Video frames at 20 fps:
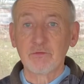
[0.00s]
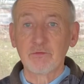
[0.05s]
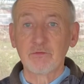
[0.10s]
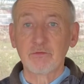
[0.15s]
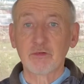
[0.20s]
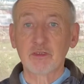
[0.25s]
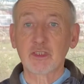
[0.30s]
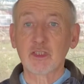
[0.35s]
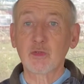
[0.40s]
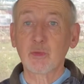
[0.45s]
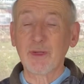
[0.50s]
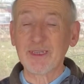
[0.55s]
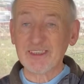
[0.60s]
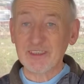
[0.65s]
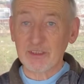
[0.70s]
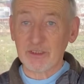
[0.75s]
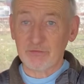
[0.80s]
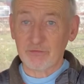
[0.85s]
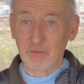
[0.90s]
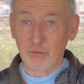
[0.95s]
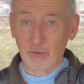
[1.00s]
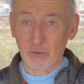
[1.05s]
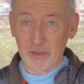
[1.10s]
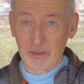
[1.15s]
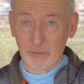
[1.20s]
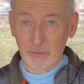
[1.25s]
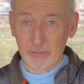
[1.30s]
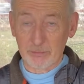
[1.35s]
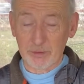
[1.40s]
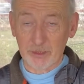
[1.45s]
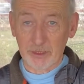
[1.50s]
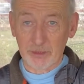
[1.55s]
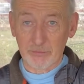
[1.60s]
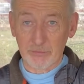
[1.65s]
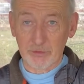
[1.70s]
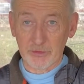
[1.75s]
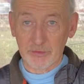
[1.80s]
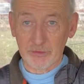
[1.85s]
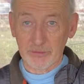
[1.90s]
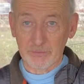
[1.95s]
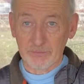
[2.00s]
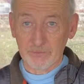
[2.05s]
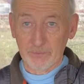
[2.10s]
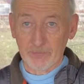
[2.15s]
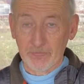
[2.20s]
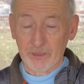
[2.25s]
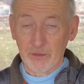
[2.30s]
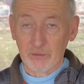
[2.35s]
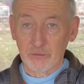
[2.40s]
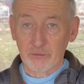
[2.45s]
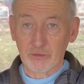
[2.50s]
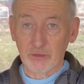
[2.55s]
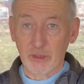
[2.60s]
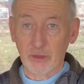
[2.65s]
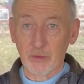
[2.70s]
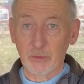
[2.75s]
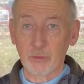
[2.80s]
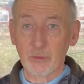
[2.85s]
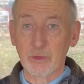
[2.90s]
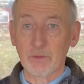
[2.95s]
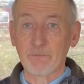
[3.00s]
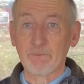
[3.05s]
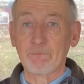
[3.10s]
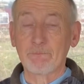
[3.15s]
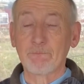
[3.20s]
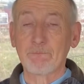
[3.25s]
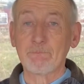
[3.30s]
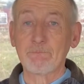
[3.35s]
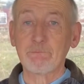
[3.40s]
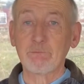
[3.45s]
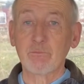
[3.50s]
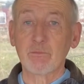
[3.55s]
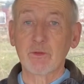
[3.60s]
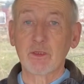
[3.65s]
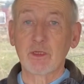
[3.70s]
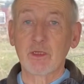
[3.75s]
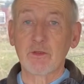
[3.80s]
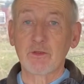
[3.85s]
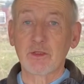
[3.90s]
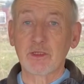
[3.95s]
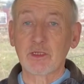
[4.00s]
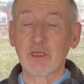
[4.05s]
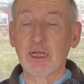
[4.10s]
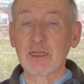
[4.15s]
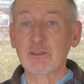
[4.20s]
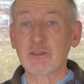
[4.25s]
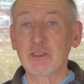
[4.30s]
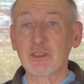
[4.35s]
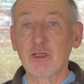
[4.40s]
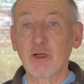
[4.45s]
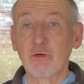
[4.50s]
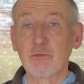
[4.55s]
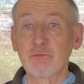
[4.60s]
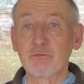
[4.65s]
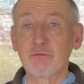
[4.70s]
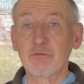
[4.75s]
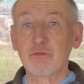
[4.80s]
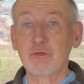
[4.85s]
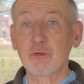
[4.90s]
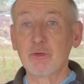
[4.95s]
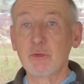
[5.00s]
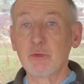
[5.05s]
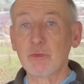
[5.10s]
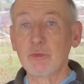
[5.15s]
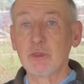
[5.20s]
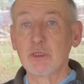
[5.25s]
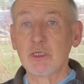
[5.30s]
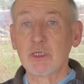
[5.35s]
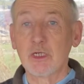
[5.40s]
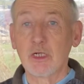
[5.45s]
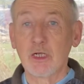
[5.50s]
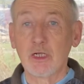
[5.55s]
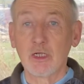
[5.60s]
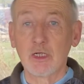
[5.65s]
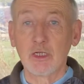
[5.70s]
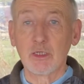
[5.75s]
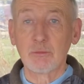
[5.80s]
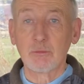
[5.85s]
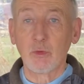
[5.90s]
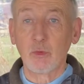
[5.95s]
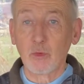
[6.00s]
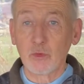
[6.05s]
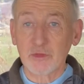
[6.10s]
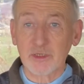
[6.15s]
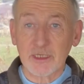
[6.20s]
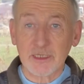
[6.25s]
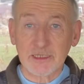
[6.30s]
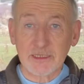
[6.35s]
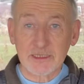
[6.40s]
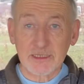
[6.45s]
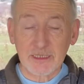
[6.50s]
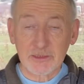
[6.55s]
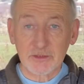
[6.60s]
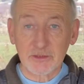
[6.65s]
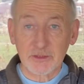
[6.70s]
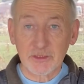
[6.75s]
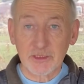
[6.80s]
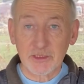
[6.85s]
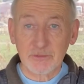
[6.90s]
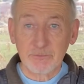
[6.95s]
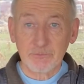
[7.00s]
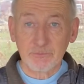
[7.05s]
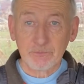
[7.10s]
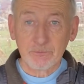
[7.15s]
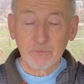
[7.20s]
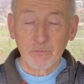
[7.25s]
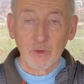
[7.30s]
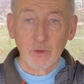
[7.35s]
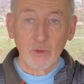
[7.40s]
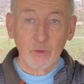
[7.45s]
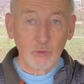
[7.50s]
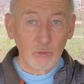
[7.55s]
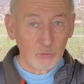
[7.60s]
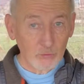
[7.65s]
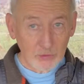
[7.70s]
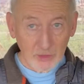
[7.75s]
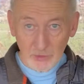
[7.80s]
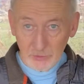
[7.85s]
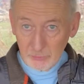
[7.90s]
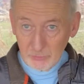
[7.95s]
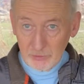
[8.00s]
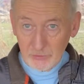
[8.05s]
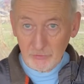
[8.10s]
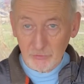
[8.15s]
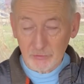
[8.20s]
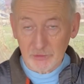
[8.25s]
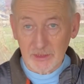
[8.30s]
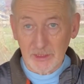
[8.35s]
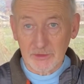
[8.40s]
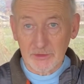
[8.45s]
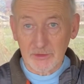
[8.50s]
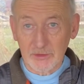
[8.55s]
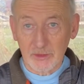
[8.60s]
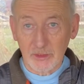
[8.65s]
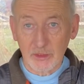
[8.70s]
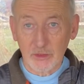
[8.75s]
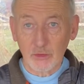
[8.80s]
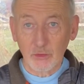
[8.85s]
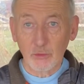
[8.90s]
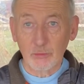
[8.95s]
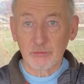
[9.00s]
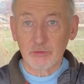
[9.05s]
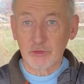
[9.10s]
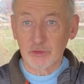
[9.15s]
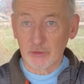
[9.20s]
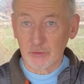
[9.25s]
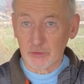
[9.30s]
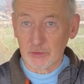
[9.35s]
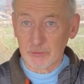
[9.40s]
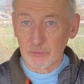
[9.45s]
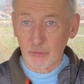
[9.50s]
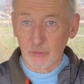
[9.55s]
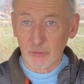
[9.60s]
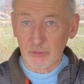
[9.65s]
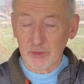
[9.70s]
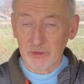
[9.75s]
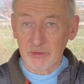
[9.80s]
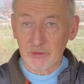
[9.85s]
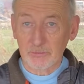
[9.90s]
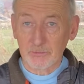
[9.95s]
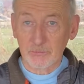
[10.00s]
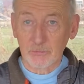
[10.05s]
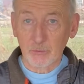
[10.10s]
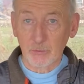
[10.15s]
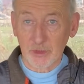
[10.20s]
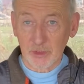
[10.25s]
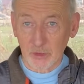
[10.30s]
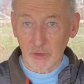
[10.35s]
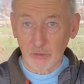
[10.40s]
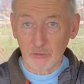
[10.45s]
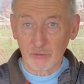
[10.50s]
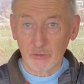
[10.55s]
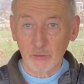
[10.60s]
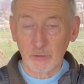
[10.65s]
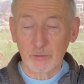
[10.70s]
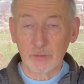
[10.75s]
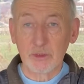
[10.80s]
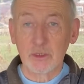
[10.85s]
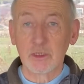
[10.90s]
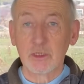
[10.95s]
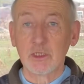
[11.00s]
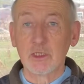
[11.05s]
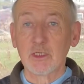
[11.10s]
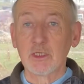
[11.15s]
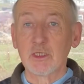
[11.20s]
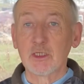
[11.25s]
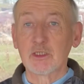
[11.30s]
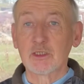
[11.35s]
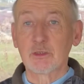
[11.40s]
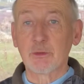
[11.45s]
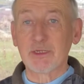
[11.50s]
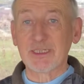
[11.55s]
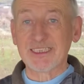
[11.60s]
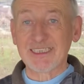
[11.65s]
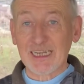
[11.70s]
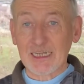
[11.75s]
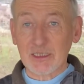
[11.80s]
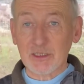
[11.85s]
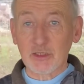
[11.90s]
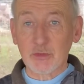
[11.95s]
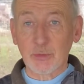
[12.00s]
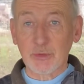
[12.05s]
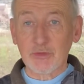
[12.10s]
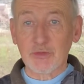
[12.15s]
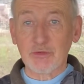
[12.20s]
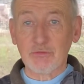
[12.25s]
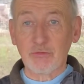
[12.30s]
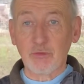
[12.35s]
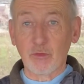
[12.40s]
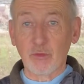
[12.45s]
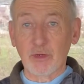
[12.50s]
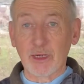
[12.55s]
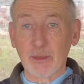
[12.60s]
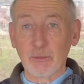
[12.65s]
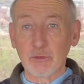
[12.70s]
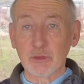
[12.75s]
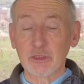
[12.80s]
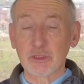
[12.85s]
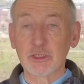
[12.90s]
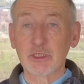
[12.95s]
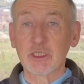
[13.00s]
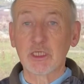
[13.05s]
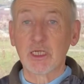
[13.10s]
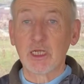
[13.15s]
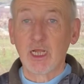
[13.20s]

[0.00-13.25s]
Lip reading: for a 24-hour period. So they'd actually gone through all day Saturday, right the way through Saturday night up to Sunday morning when I got up. So exactly 24 hours.